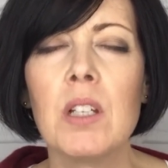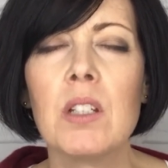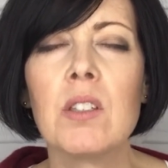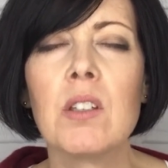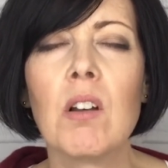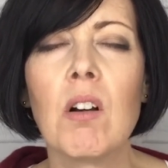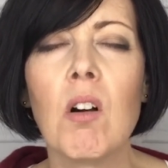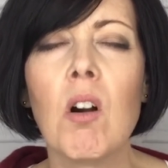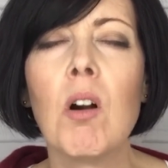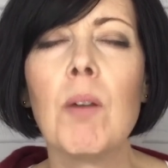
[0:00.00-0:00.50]

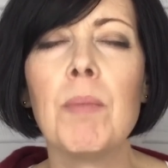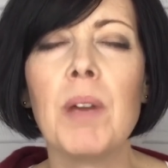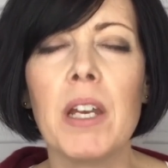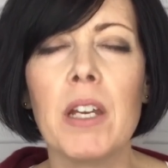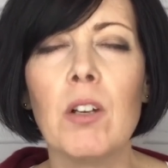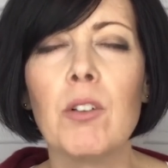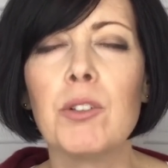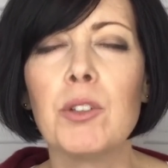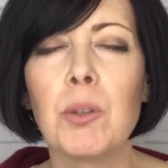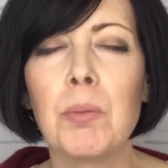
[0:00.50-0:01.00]
because there are
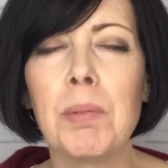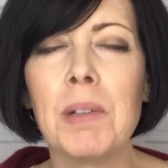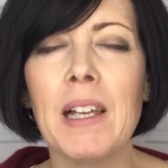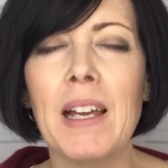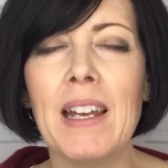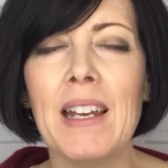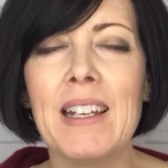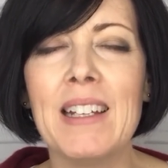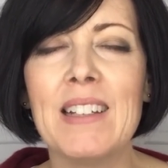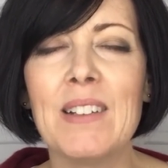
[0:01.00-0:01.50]
many on your
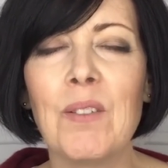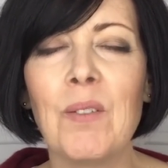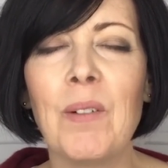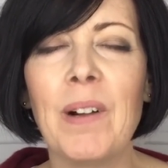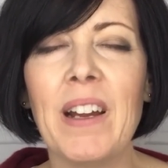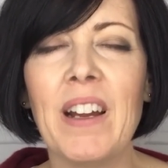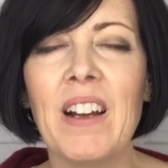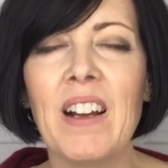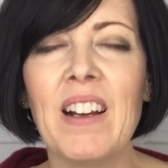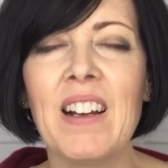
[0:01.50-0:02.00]
planet
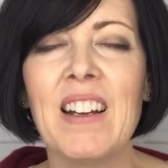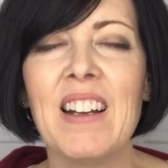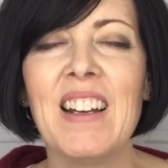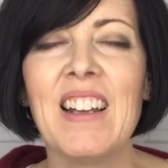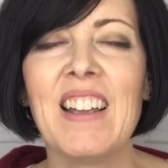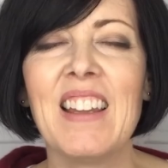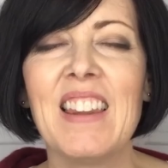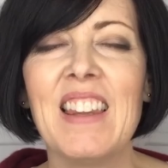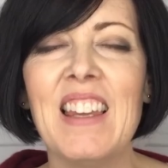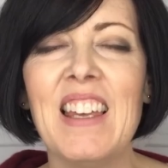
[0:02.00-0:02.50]
where
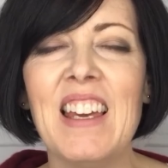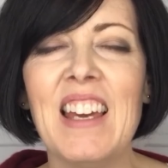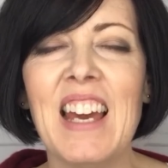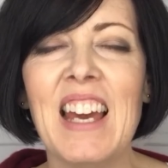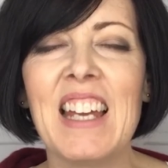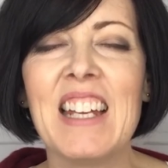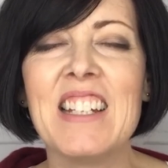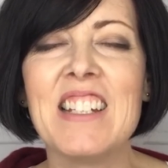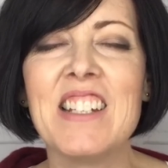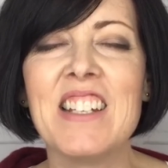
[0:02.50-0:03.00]

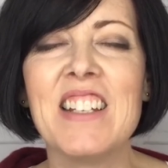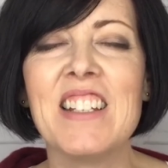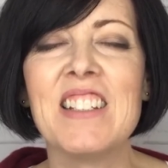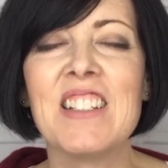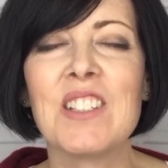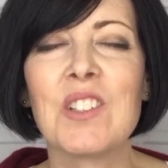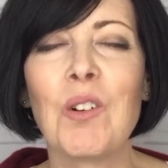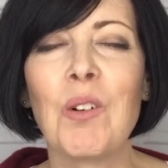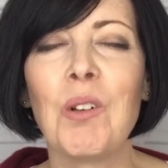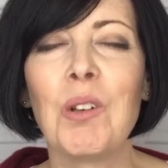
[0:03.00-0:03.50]
the
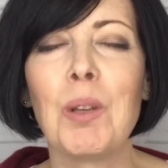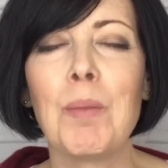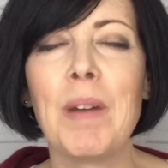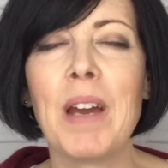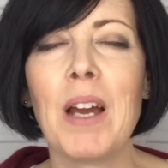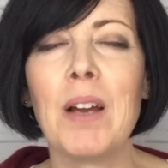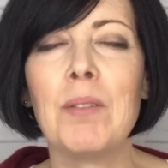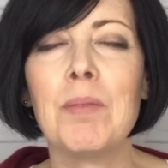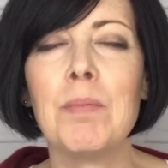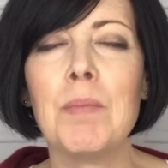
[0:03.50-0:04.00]
energy is all
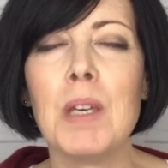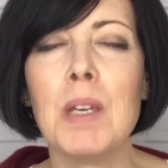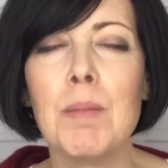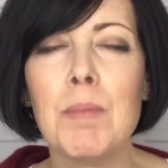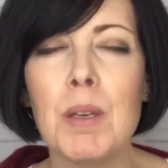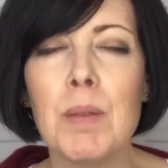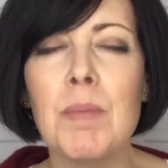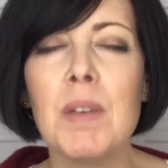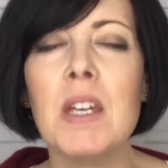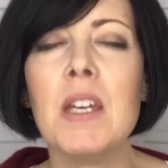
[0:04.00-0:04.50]
about
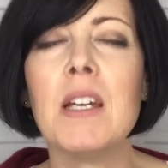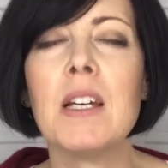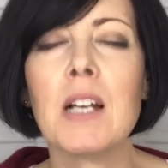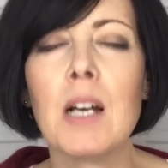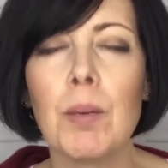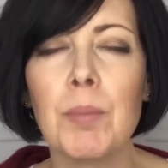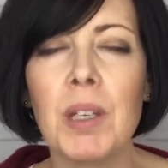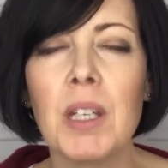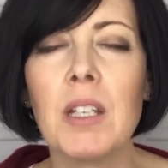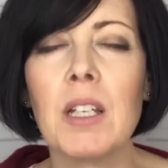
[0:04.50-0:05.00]
me, me, me,
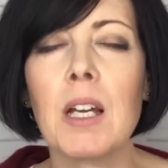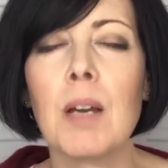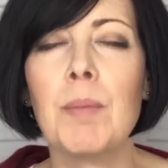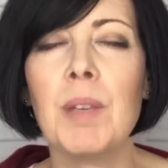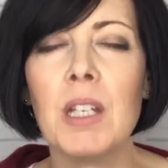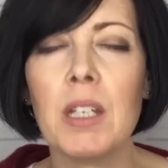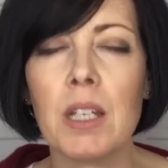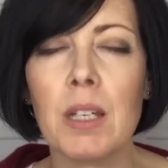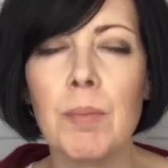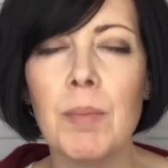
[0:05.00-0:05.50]
come in,
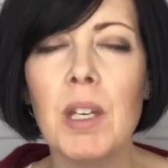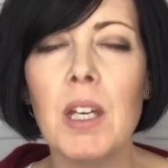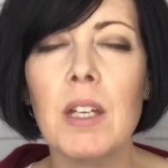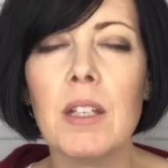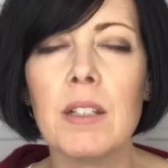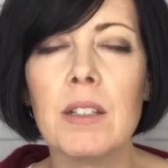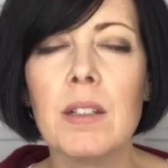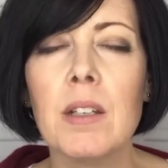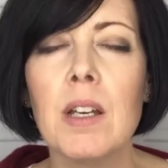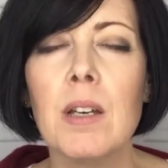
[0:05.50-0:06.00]
come in, come
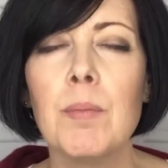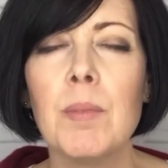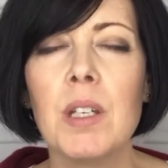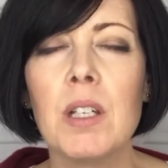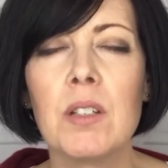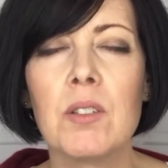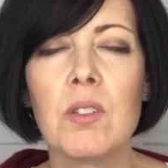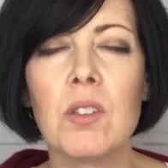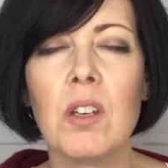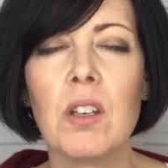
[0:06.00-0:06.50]
in,
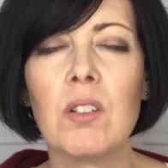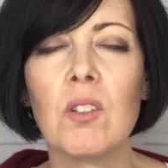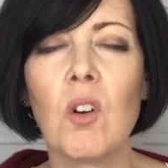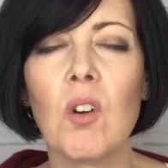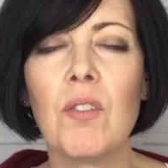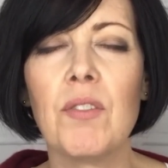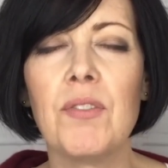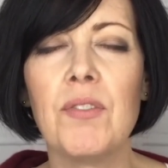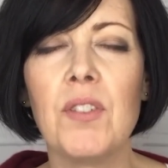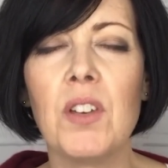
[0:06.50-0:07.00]
because they're
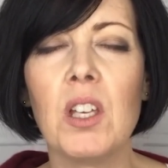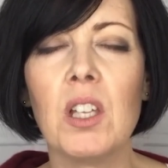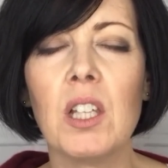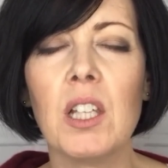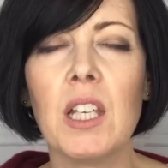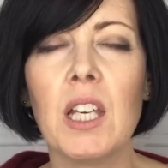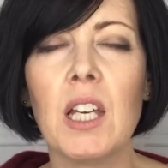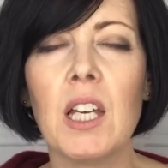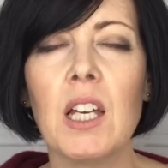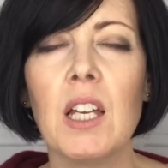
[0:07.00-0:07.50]
not
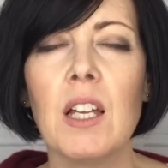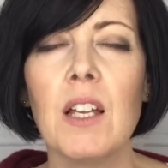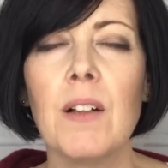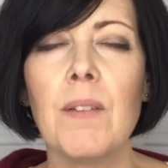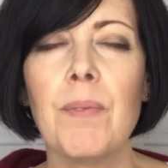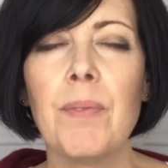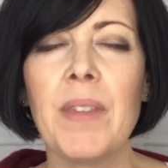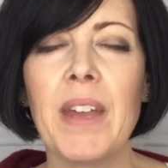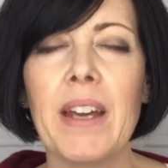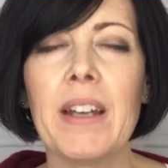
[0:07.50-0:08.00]
feeling
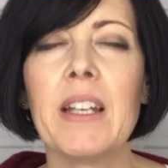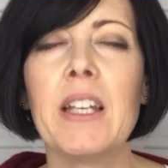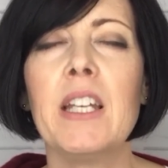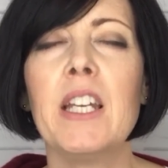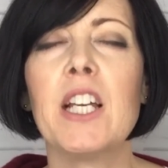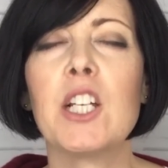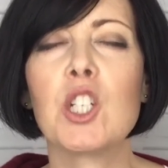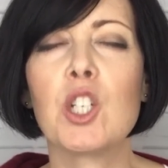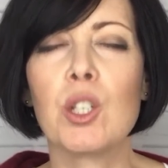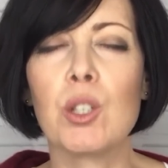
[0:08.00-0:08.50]
that
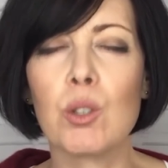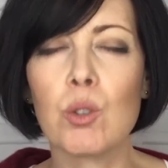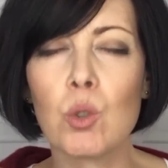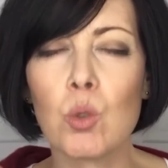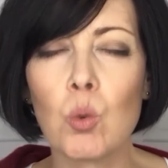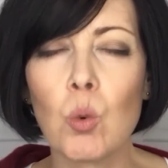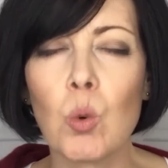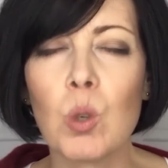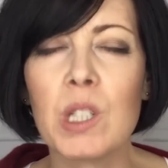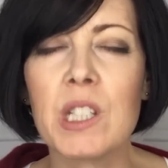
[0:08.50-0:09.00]
connection to
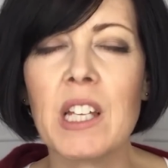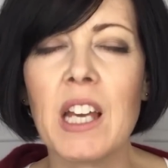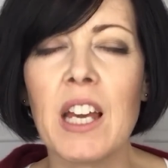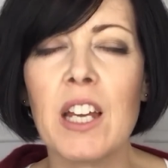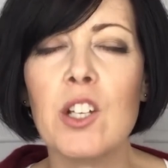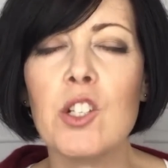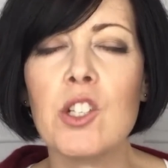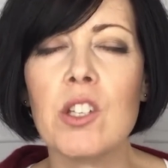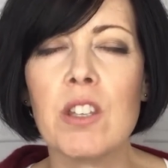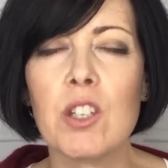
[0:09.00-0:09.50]
source
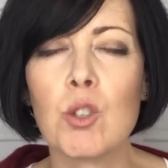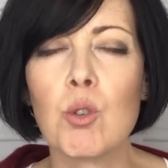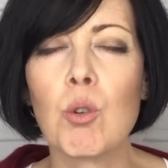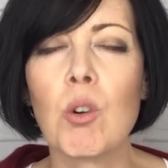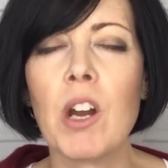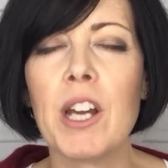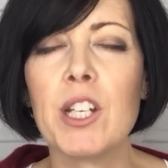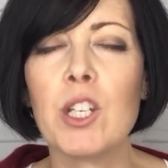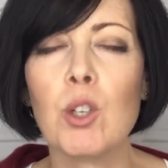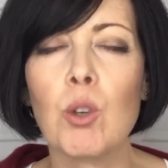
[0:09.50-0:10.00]
energy. They're
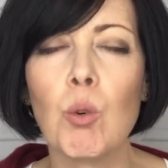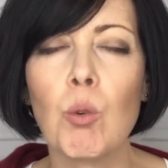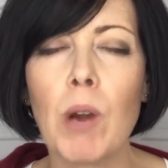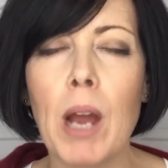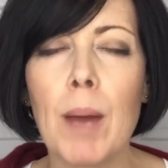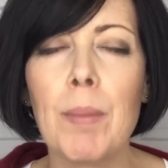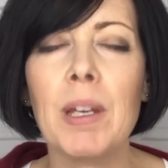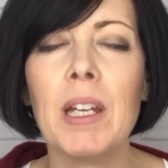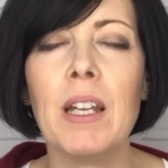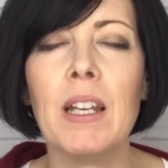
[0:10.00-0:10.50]
trying to
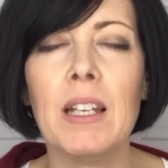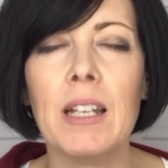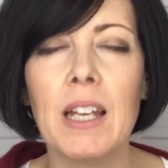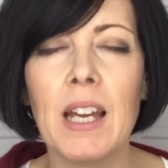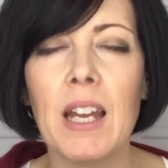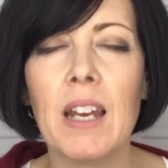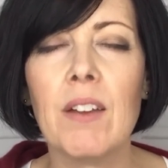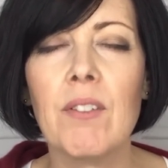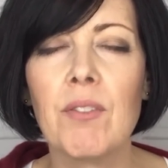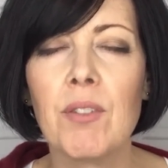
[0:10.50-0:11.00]
grab it
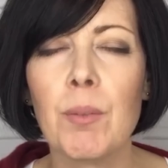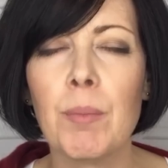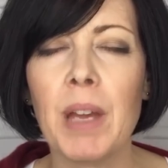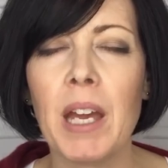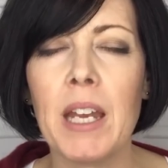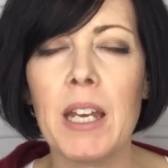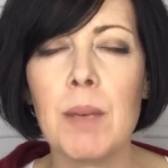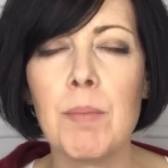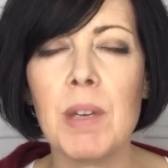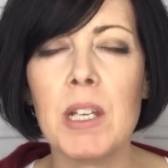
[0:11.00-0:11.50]
and get it
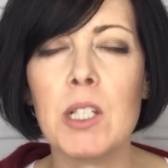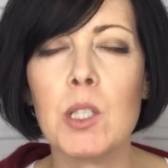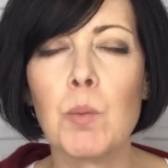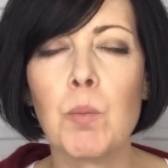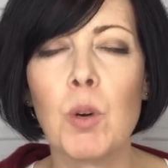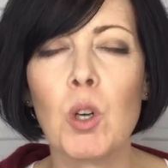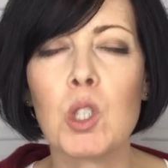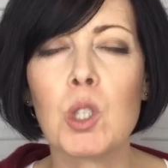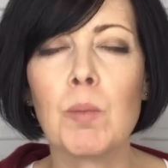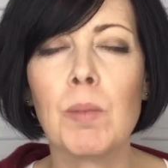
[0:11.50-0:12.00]
from any
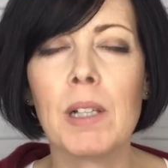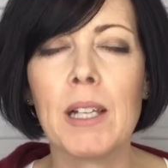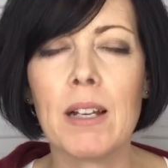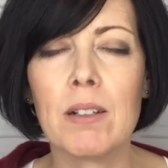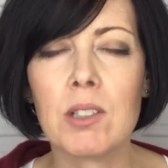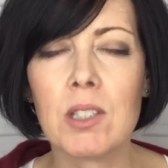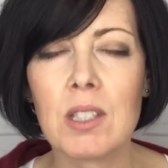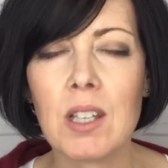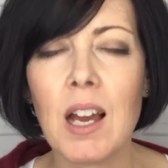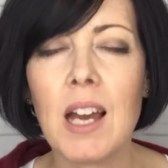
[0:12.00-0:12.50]
means possible
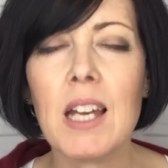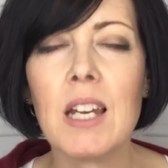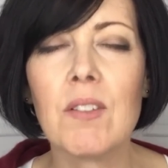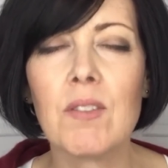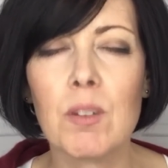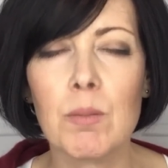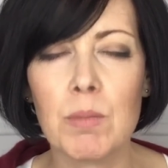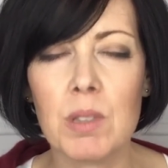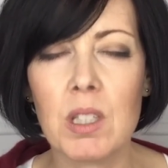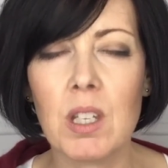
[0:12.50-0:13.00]
outside
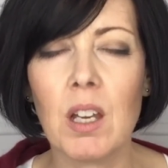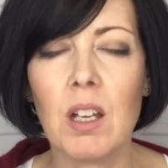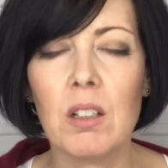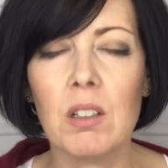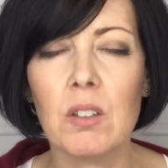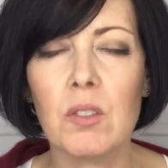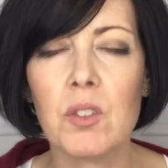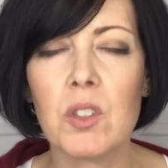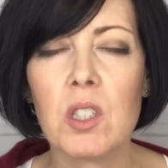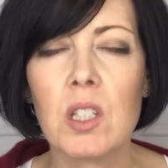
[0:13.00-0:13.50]
of
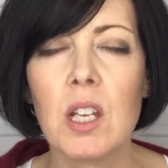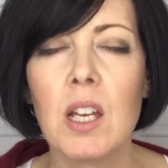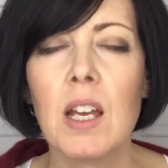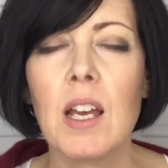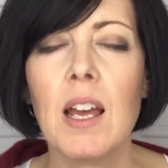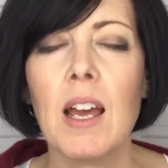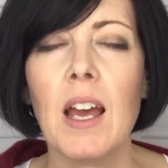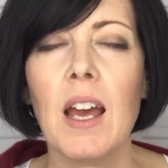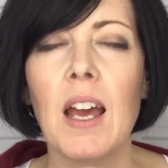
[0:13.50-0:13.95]
themselves.